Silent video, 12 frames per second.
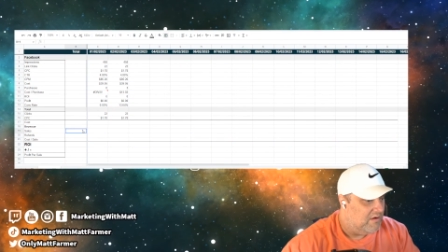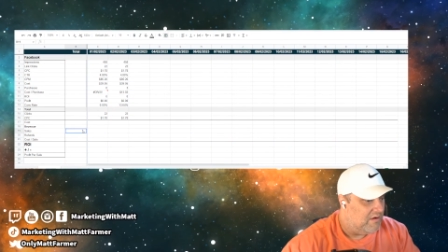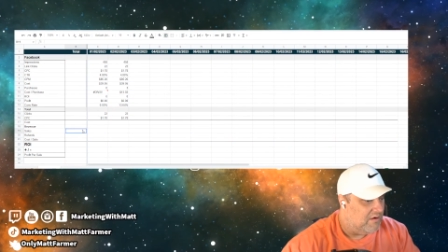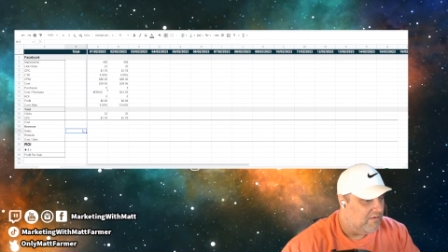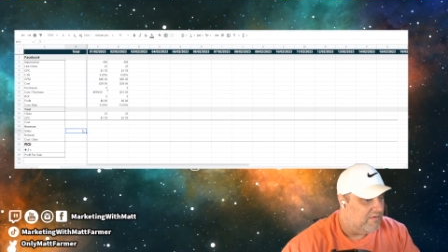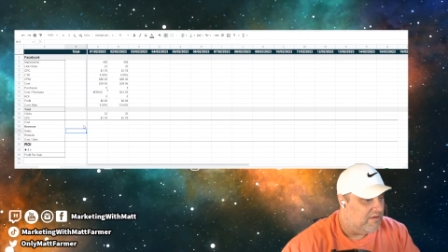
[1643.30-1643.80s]

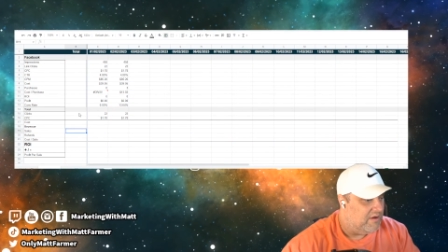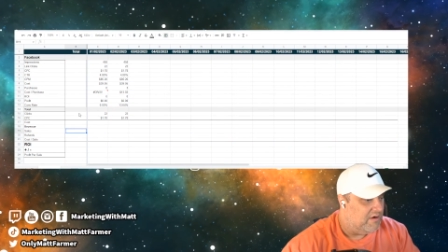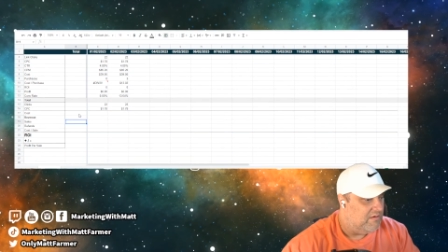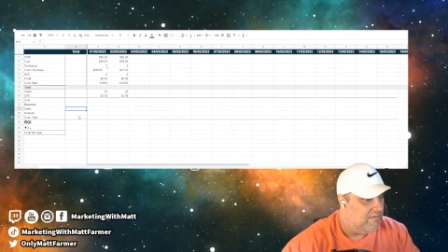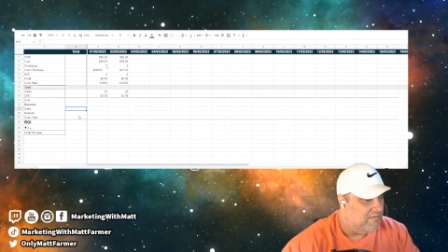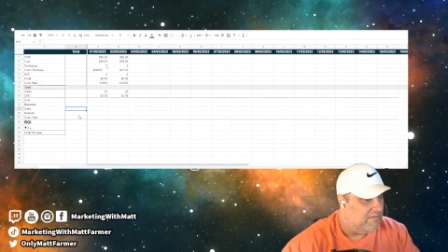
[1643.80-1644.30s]
goes
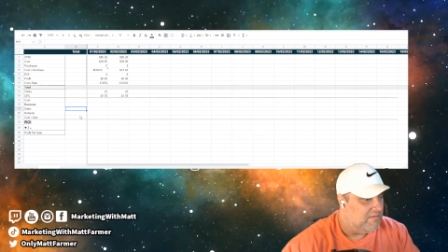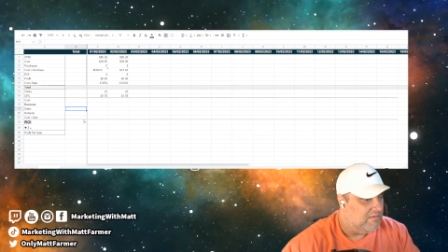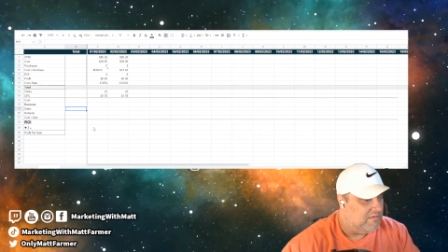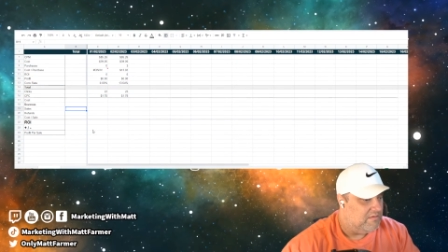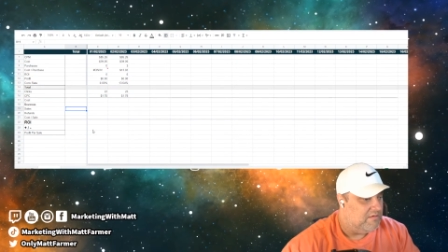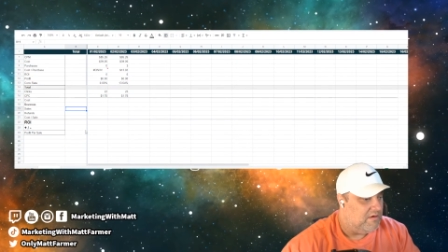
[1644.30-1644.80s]
in.
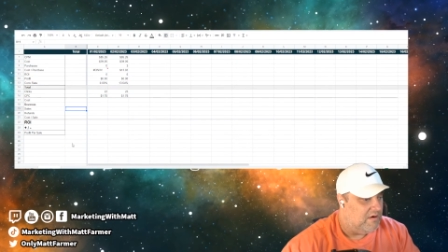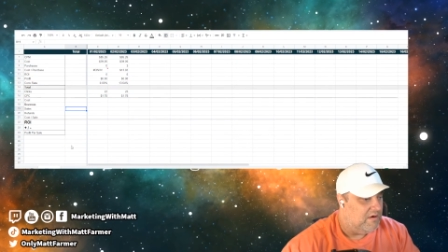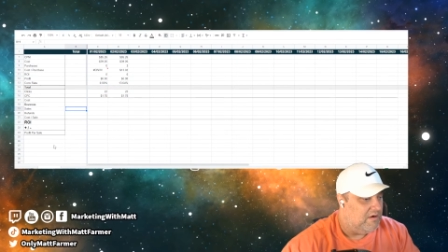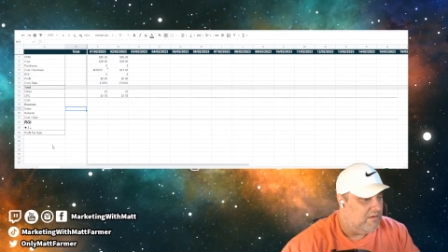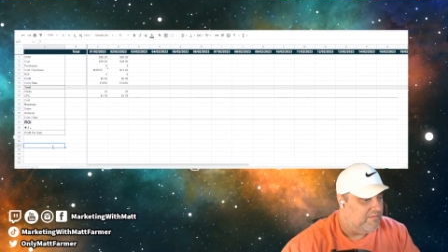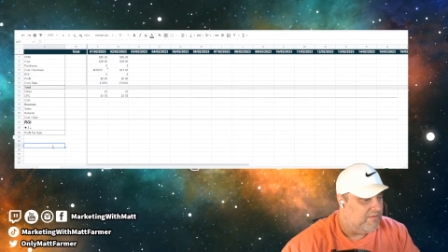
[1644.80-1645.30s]

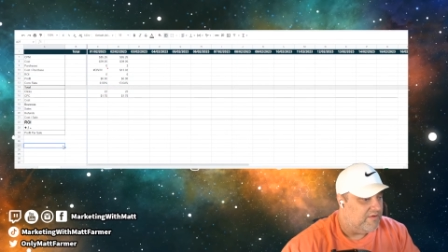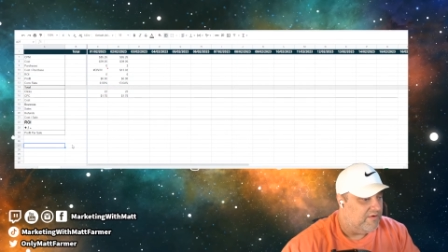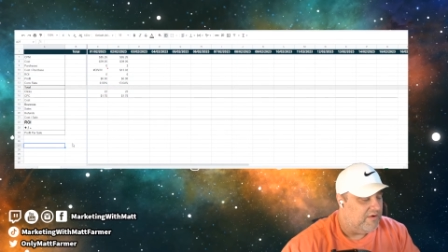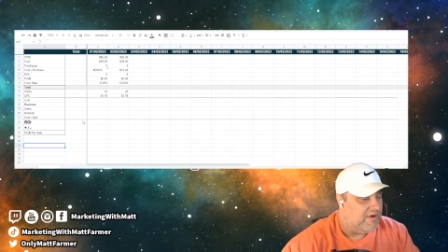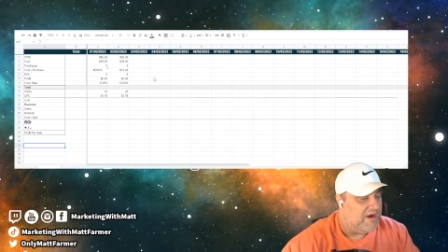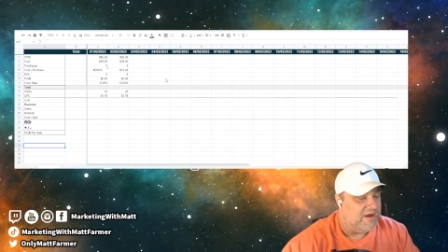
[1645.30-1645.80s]
So
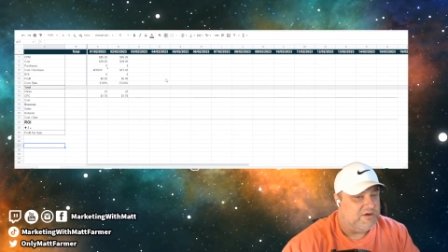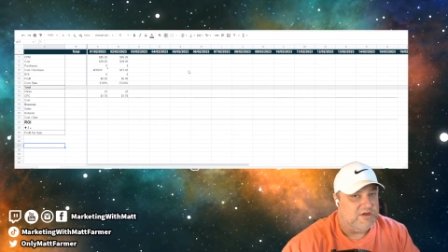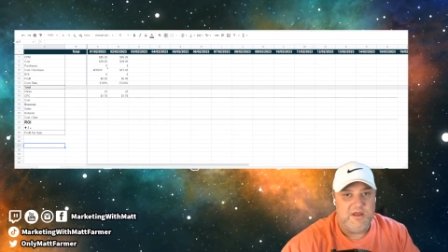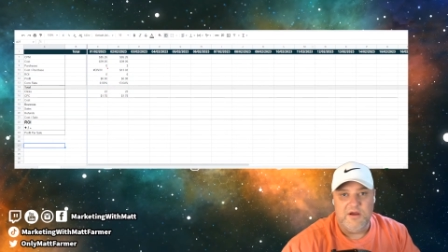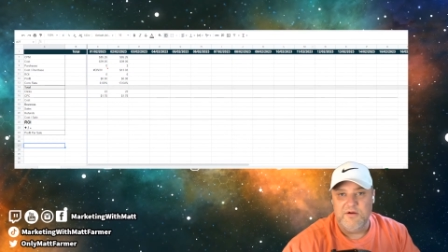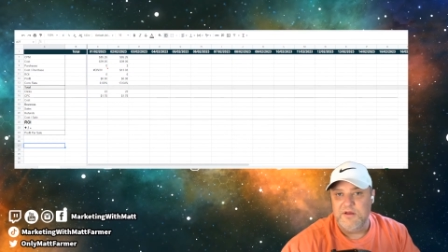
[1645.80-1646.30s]
you could actually
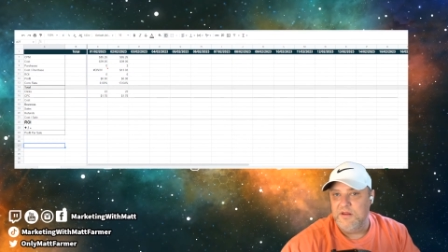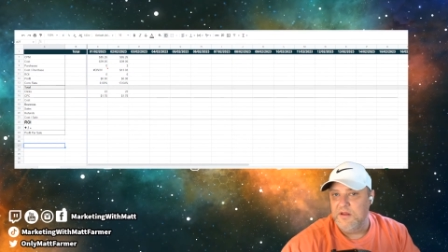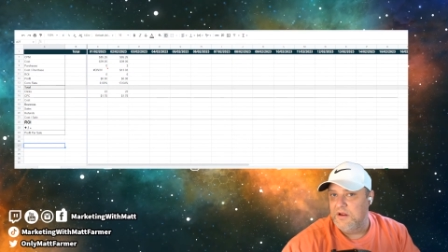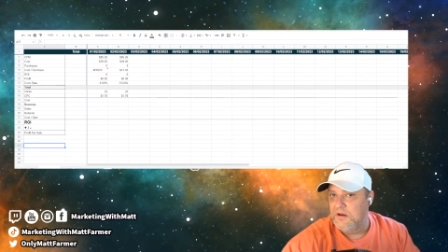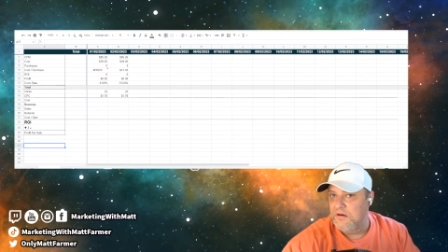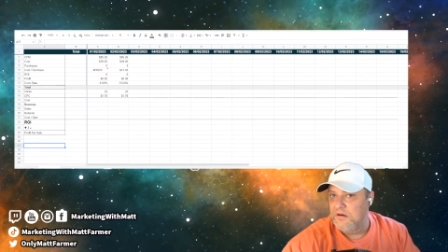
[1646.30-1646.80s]

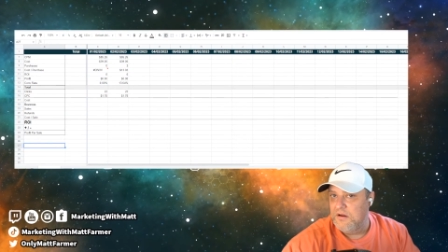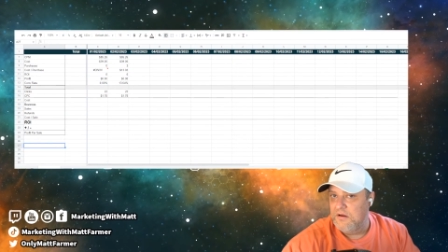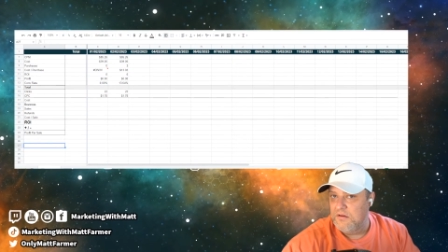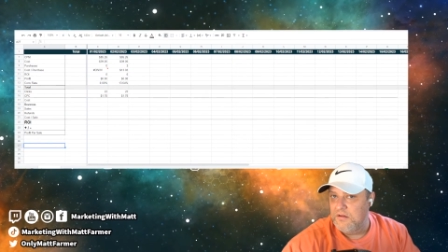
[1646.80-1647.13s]
calculate here.